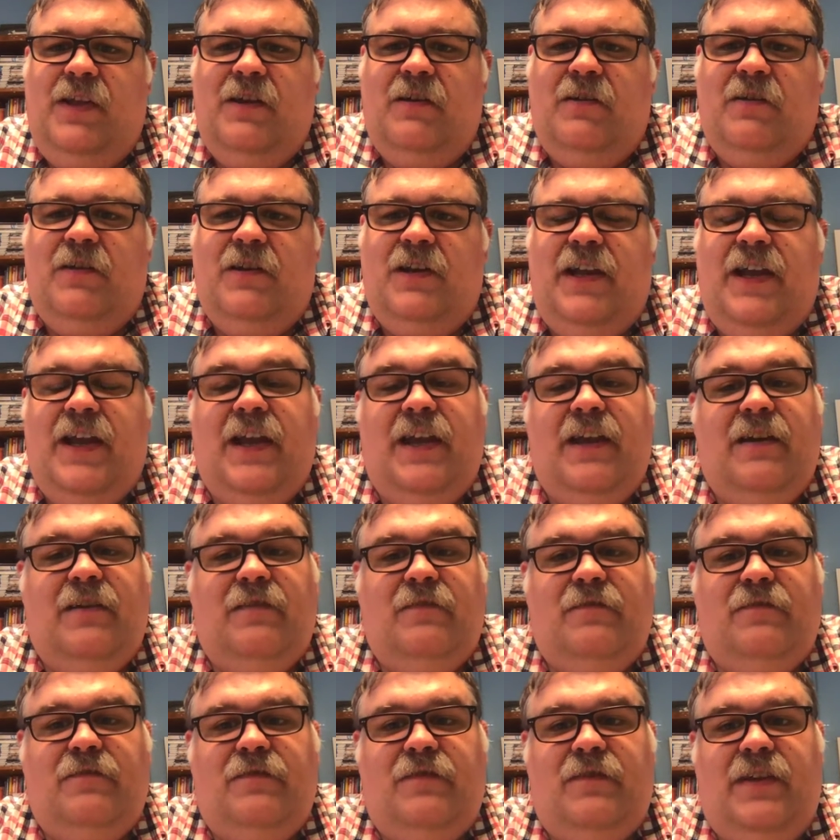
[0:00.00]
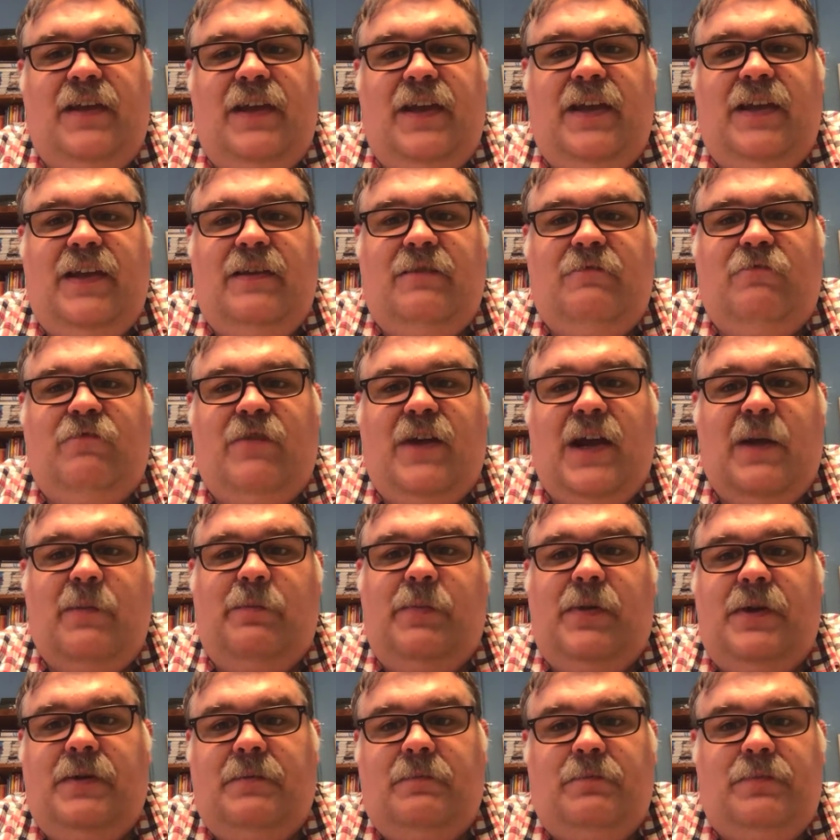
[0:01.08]
are going to have a
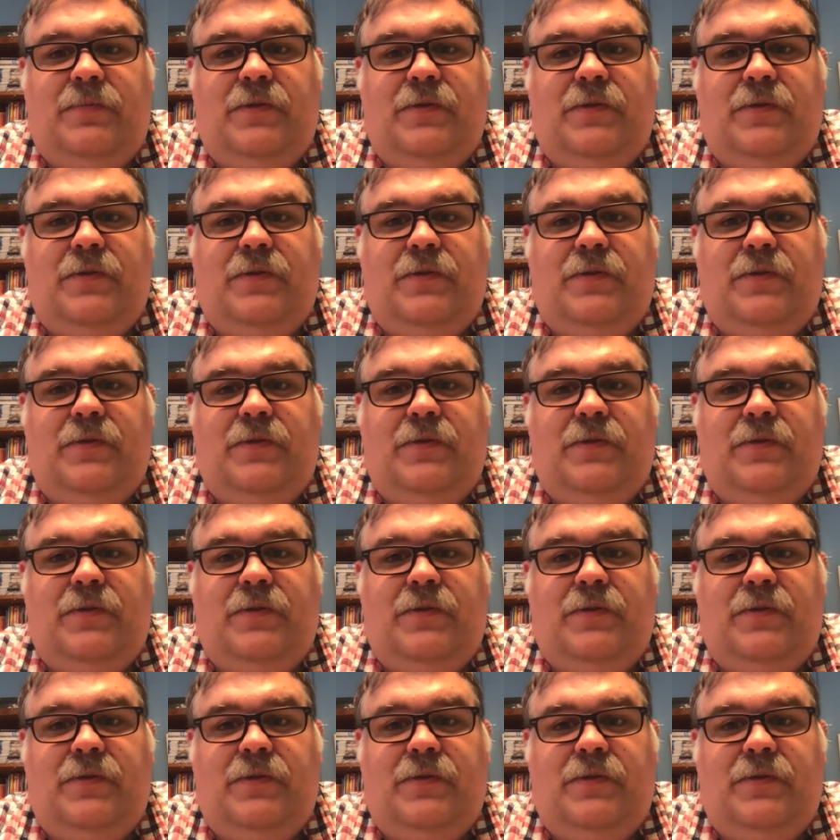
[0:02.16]
wrap-up